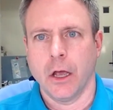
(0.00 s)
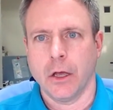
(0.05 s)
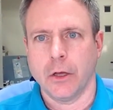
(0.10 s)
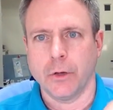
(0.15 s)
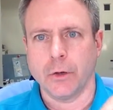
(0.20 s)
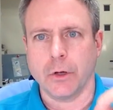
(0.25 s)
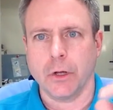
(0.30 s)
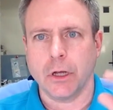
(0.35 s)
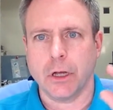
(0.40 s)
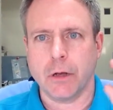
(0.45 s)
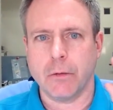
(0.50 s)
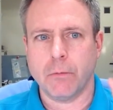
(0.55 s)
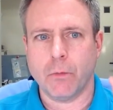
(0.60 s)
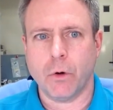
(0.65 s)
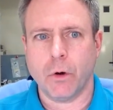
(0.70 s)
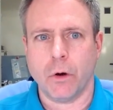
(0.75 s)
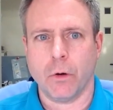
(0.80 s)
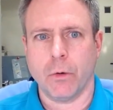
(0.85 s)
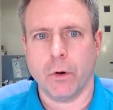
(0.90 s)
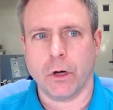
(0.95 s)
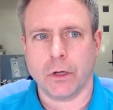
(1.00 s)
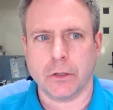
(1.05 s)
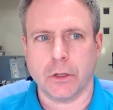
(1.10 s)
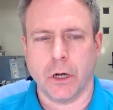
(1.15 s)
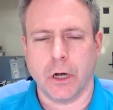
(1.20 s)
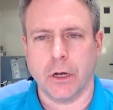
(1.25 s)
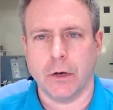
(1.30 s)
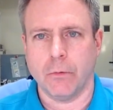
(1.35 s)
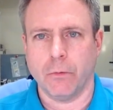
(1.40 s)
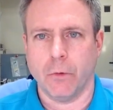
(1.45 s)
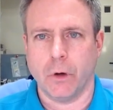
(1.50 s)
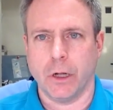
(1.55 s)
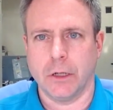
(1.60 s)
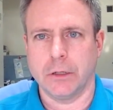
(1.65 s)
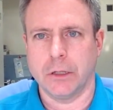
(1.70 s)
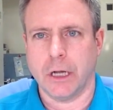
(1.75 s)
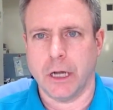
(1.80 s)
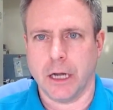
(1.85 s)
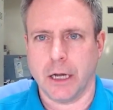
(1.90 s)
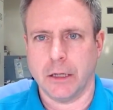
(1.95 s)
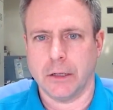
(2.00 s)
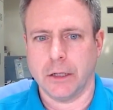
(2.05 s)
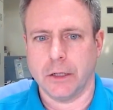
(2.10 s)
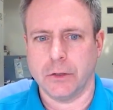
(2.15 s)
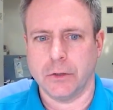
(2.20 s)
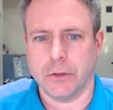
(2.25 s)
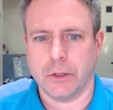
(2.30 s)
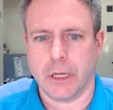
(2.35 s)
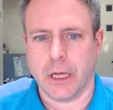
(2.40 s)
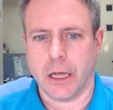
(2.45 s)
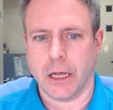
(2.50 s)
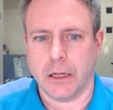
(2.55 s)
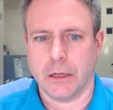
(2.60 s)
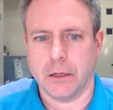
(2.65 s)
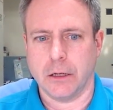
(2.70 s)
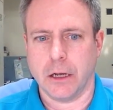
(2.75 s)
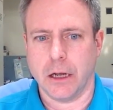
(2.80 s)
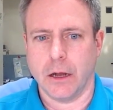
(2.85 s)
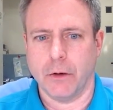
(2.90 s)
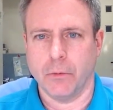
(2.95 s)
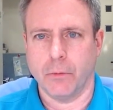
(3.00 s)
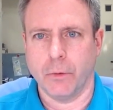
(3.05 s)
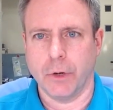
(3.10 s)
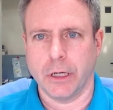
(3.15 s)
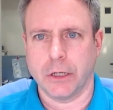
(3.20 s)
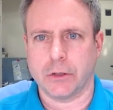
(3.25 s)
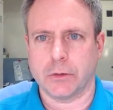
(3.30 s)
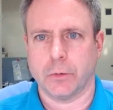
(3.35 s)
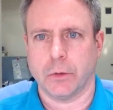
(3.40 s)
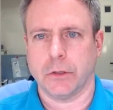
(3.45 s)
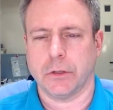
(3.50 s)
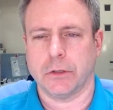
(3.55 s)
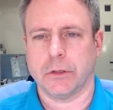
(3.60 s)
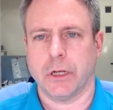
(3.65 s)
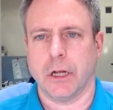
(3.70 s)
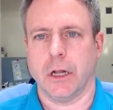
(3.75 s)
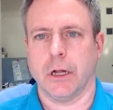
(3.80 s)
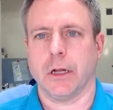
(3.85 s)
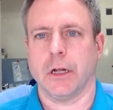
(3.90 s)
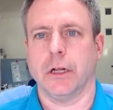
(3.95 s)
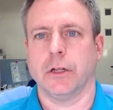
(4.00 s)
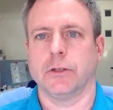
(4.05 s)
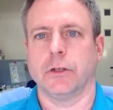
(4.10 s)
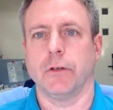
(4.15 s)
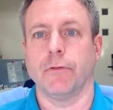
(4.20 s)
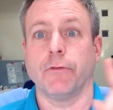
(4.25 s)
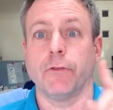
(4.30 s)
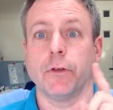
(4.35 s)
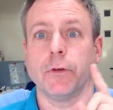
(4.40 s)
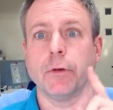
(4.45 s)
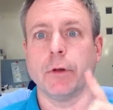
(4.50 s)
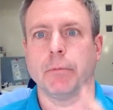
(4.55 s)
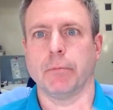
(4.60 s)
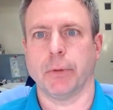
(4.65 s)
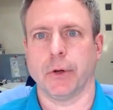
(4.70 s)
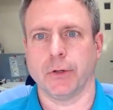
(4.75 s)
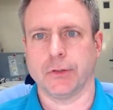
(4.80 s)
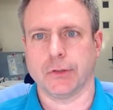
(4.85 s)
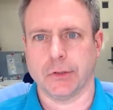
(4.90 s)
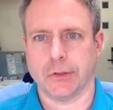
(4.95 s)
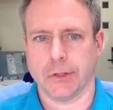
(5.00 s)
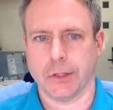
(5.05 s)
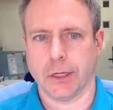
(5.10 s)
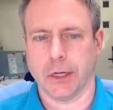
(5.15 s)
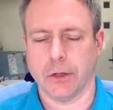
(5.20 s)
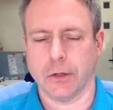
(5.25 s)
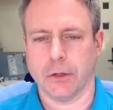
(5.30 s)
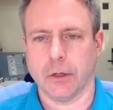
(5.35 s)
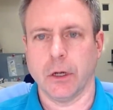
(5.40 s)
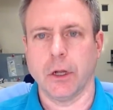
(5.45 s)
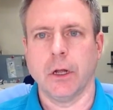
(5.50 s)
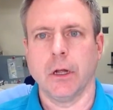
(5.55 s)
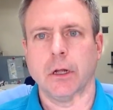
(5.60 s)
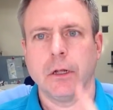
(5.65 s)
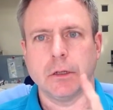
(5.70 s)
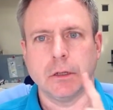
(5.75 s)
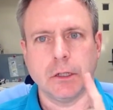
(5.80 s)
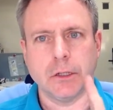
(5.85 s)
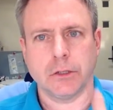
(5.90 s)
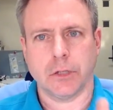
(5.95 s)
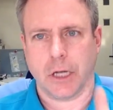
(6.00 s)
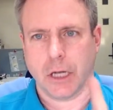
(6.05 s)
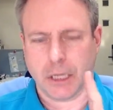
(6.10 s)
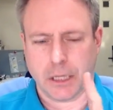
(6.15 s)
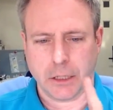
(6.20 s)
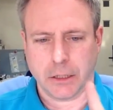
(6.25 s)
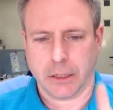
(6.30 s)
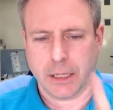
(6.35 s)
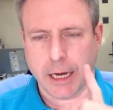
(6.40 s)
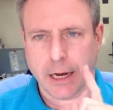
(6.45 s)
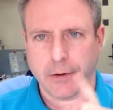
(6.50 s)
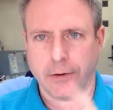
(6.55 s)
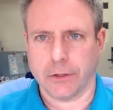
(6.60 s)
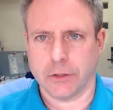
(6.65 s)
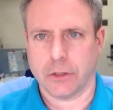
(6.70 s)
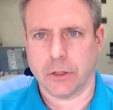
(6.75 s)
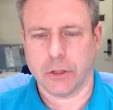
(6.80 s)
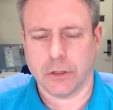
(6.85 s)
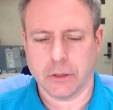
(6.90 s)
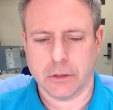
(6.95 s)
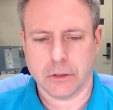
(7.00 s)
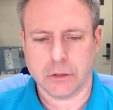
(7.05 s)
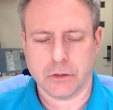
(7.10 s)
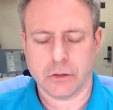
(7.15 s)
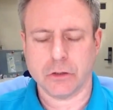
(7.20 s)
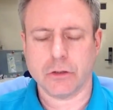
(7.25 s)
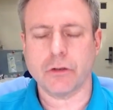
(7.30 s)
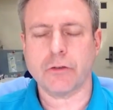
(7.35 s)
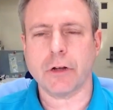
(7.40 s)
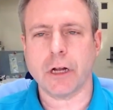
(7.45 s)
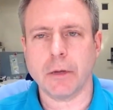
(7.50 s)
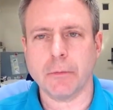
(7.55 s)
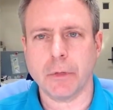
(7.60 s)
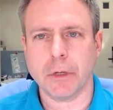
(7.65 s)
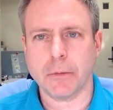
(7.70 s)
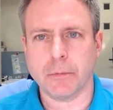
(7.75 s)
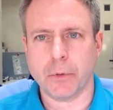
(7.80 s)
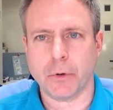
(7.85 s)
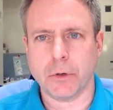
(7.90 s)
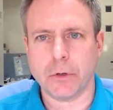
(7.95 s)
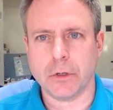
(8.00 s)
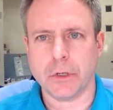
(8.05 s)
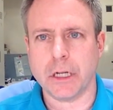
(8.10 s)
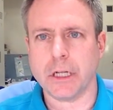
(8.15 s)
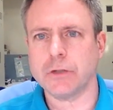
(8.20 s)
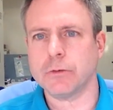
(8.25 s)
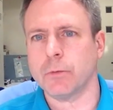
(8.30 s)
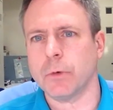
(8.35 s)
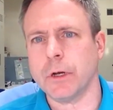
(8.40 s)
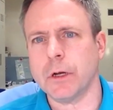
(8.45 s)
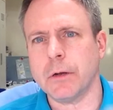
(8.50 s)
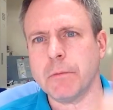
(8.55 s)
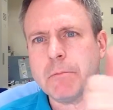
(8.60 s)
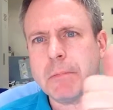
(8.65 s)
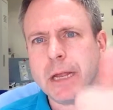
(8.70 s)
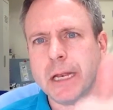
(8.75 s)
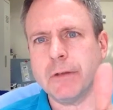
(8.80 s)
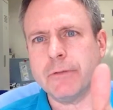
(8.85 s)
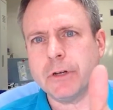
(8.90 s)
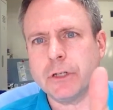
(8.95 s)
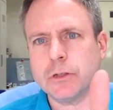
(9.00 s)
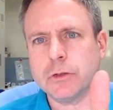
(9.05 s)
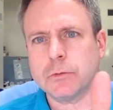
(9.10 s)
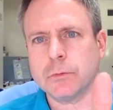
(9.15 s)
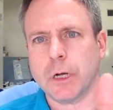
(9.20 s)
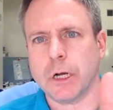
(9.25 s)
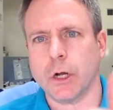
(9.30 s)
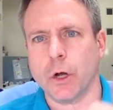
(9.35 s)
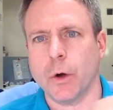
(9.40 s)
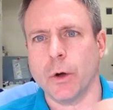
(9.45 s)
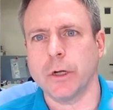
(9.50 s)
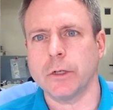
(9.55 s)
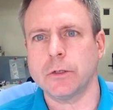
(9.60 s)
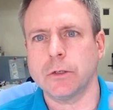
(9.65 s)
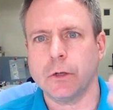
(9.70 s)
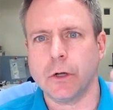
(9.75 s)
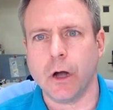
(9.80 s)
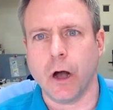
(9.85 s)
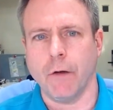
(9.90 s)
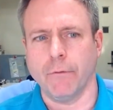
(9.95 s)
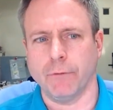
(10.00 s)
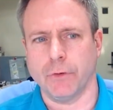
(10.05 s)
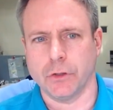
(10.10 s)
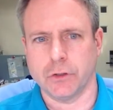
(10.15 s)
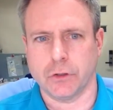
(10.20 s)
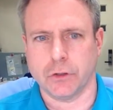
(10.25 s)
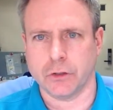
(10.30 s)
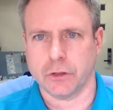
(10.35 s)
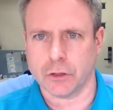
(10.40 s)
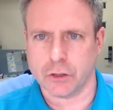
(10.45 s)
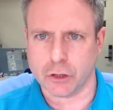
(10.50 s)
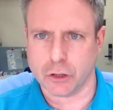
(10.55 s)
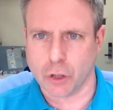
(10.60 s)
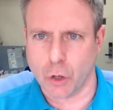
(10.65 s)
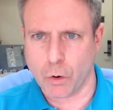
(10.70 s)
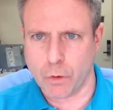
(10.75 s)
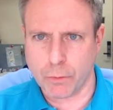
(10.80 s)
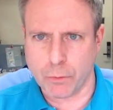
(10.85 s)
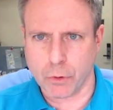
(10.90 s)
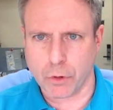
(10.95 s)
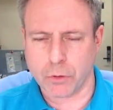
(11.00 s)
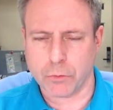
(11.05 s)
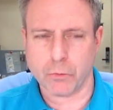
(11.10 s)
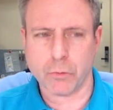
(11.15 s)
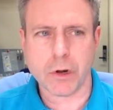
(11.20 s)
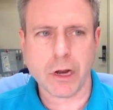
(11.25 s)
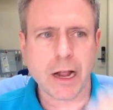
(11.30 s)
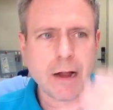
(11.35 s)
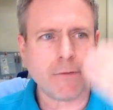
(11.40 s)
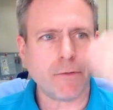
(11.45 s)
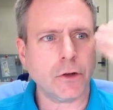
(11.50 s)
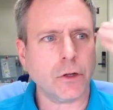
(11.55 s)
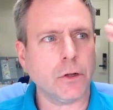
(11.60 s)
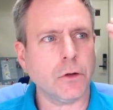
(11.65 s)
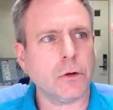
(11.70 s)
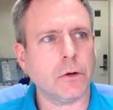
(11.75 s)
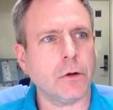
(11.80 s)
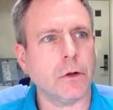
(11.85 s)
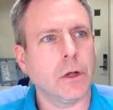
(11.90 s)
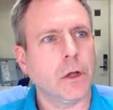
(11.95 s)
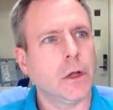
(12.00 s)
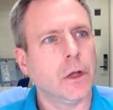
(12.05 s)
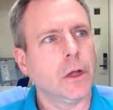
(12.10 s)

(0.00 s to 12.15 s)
You can get more work done in one day than you can in weeks worth of telecons if you're in person together. This I can guarantee you. This is incredibly important, and that's one of the many reasons why going to conferences is so important. Whatever your